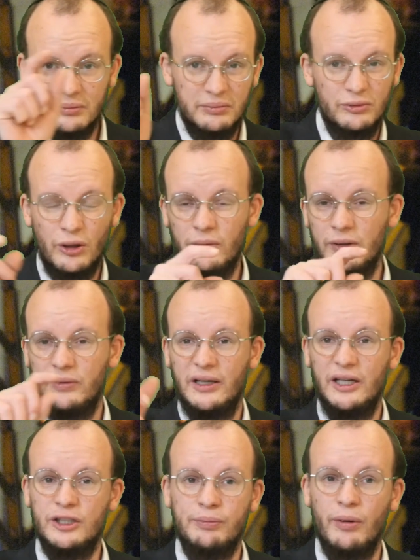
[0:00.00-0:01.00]
No one
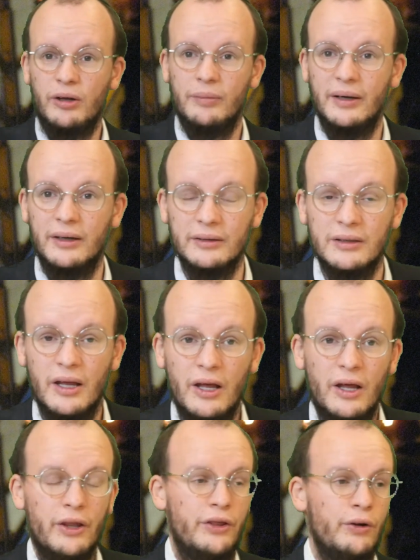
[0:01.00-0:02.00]
really spoke about it.
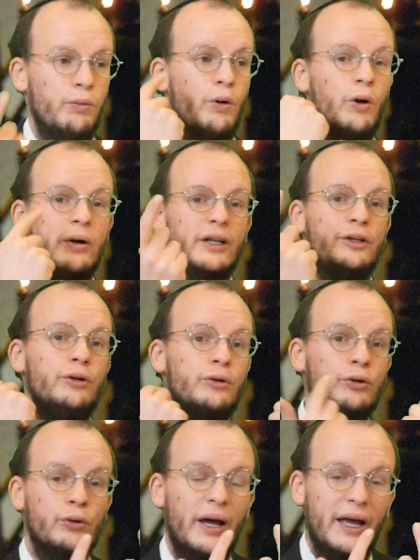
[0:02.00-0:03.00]
The war in
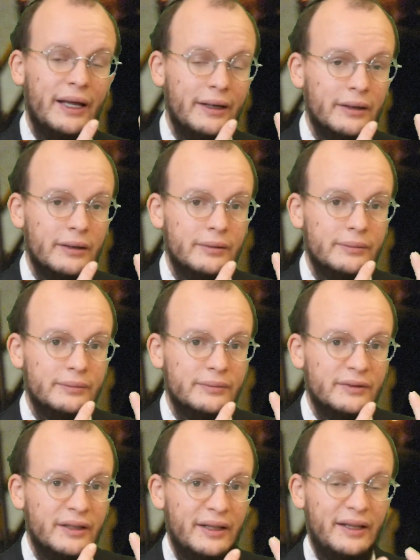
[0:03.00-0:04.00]
Ukraine
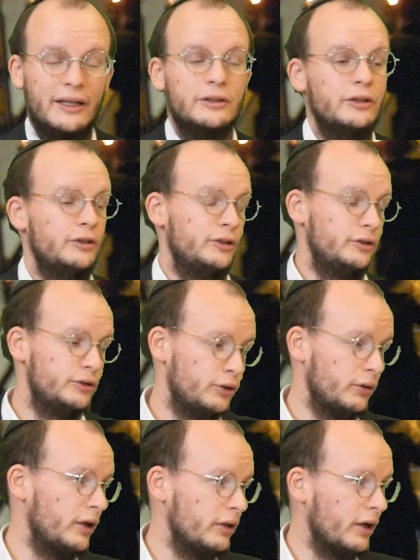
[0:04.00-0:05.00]
that
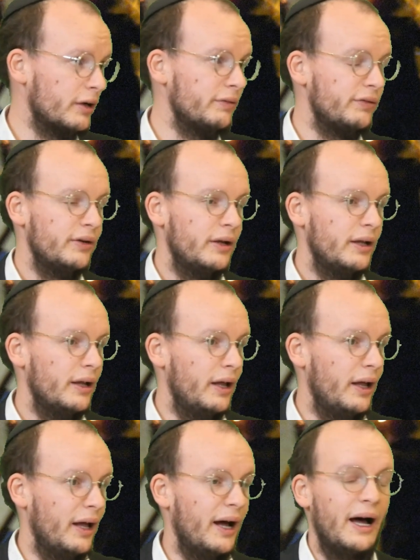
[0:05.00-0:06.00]
took a lot of
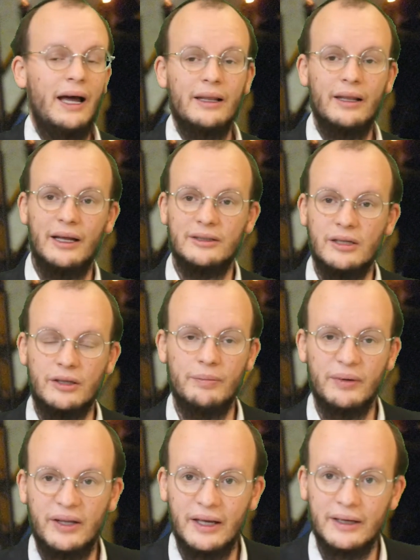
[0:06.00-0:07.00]
highlights at the
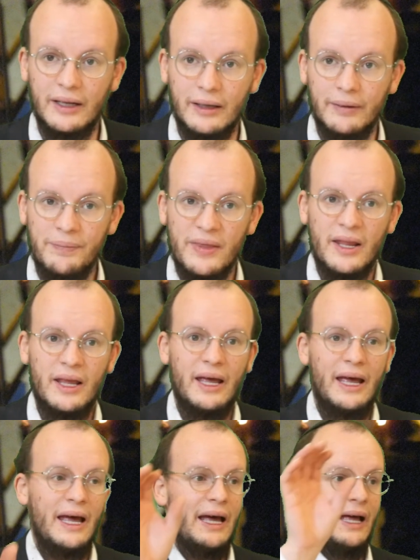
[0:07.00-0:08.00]
beginning
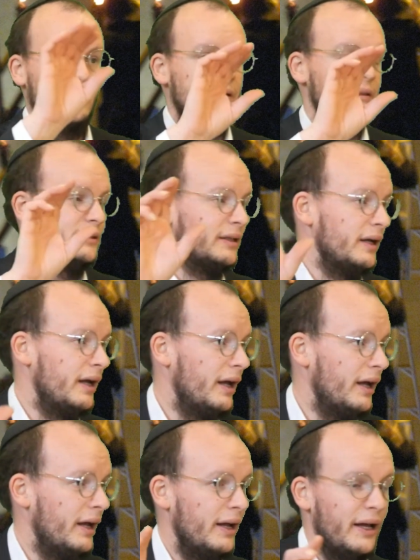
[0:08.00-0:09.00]
and
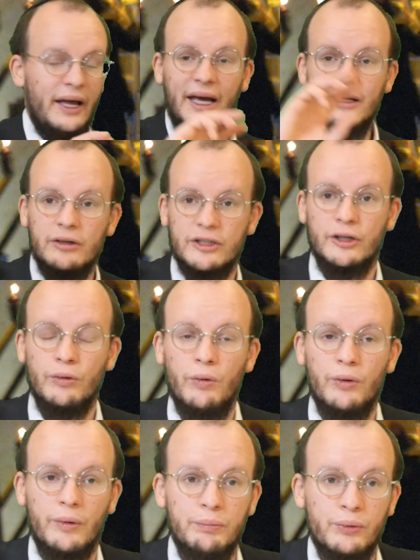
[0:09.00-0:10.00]
headers in all
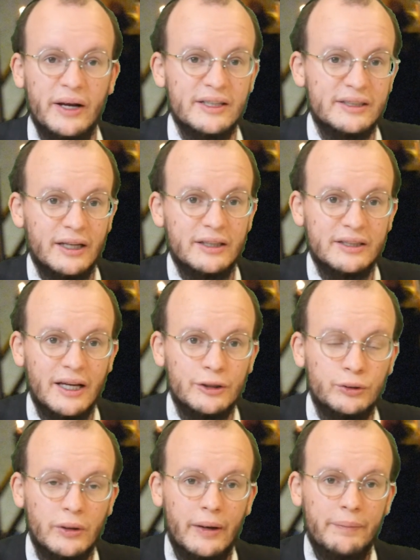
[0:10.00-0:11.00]
the press,
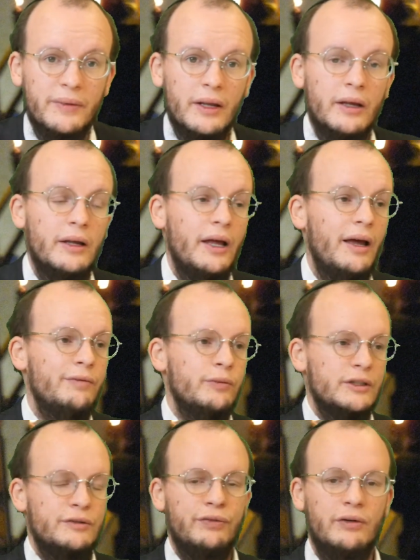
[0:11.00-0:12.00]
etc.,
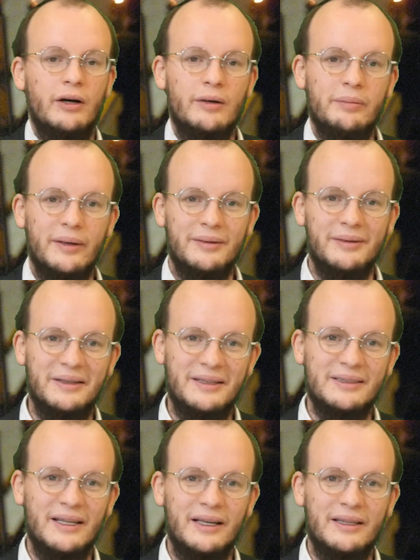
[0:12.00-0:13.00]
everyone's forgot about it. It's like